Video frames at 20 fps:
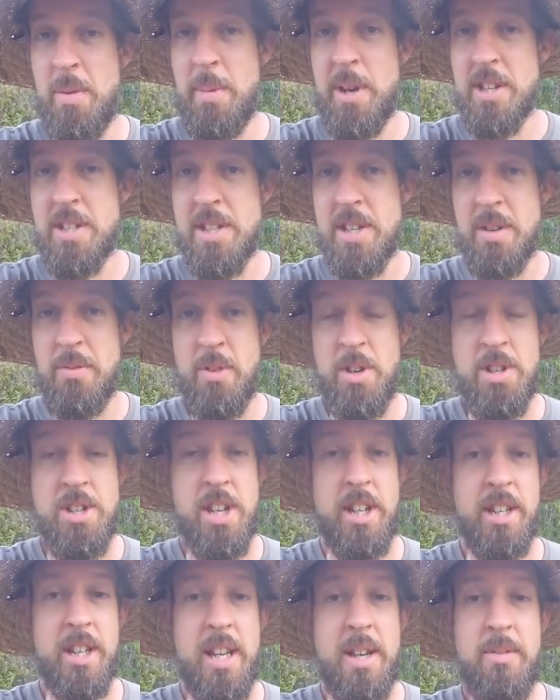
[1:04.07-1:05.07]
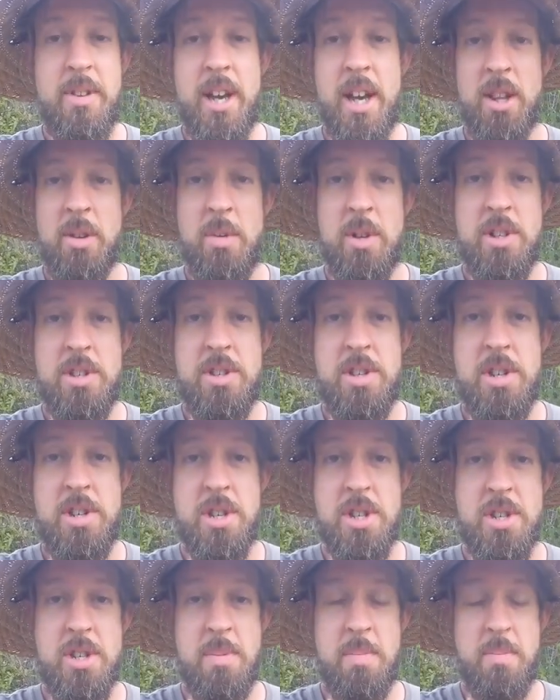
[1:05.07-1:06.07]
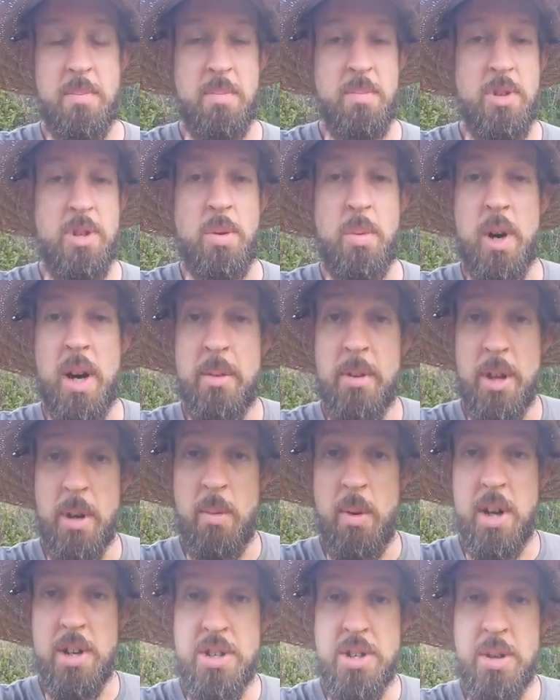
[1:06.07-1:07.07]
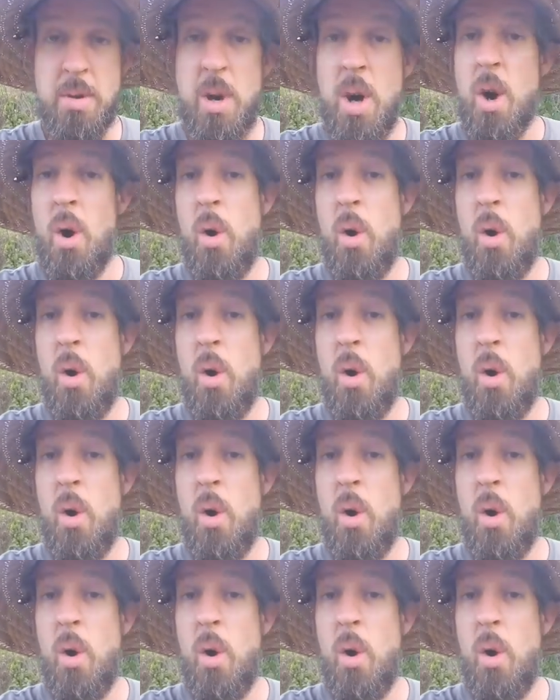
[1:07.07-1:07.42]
if it makes a difference and leave the other ones to just do whatever they want to